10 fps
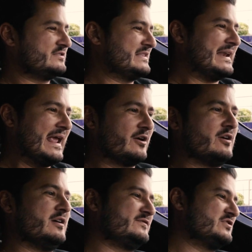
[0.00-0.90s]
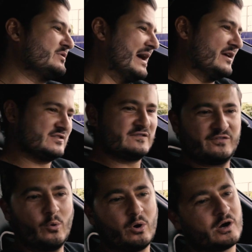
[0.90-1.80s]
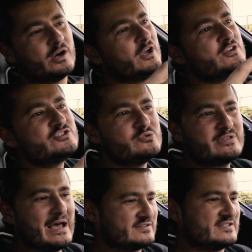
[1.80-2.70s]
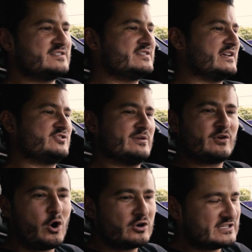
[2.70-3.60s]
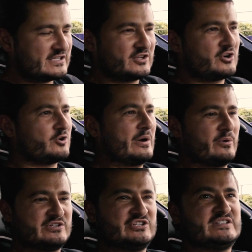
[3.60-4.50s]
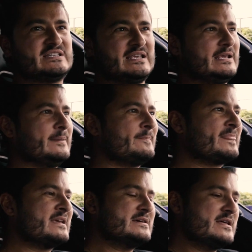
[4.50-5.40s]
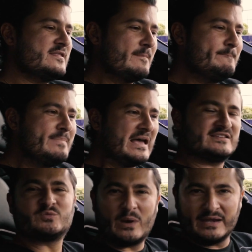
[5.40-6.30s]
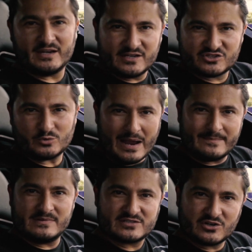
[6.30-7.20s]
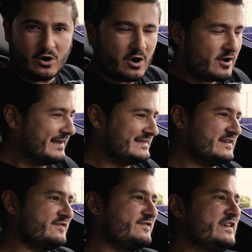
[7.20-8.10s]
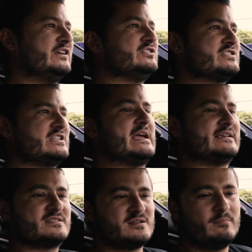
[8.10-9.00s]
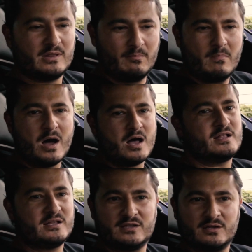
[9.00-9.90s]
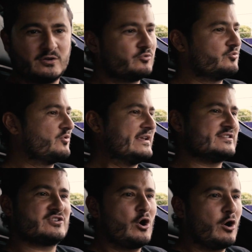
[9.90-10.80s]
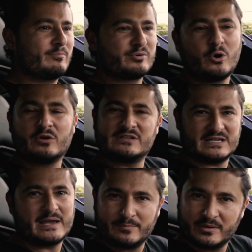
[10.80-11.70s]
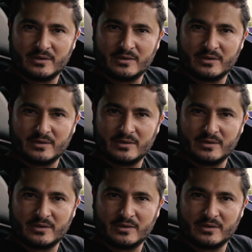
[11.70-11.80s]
That era of 2004, 2006, you have cars like the Carrera GT. The best way to describe this car is it feels like some Le Mans race car prototype.